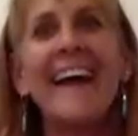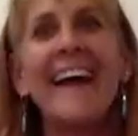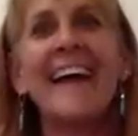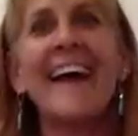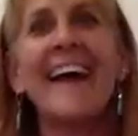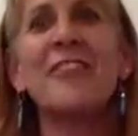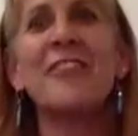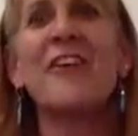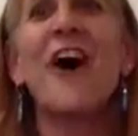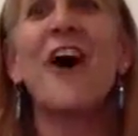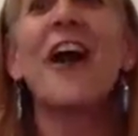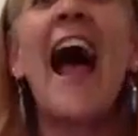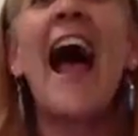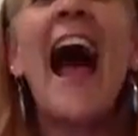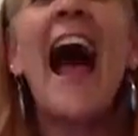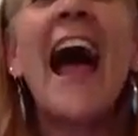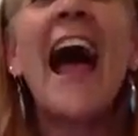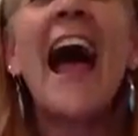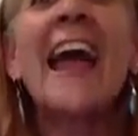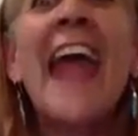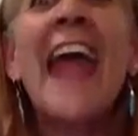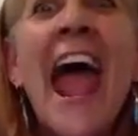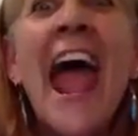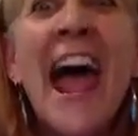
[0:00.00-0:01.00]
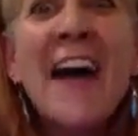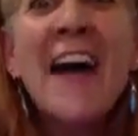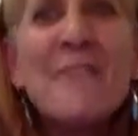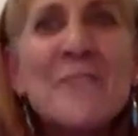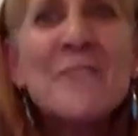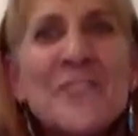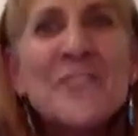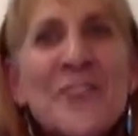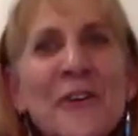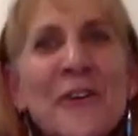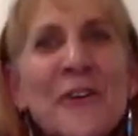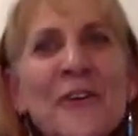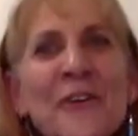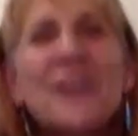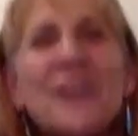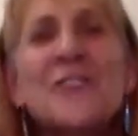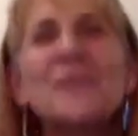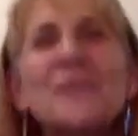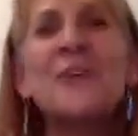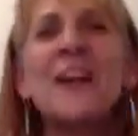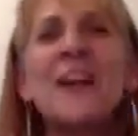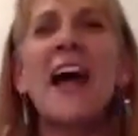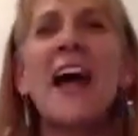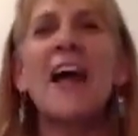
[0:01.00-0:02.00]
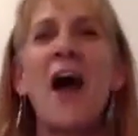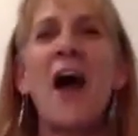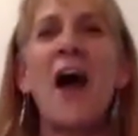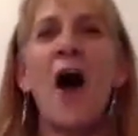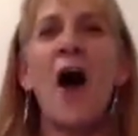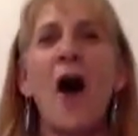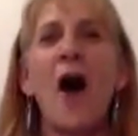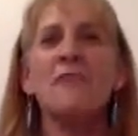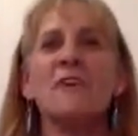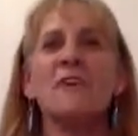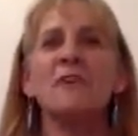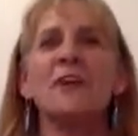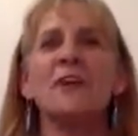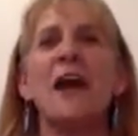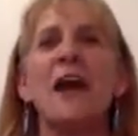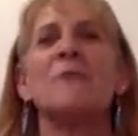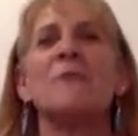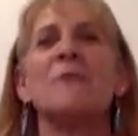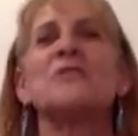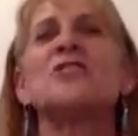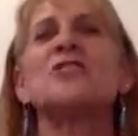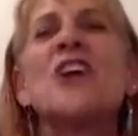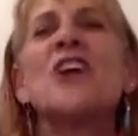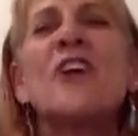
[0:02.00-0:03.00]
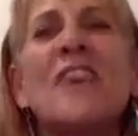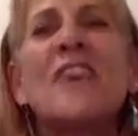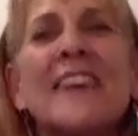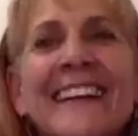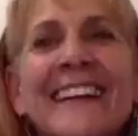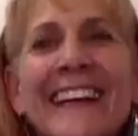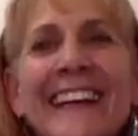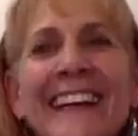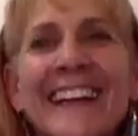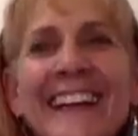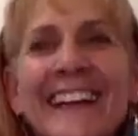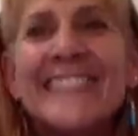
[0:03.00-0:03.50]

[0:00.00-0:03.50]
And I thought, I am. So, because when I'm showing,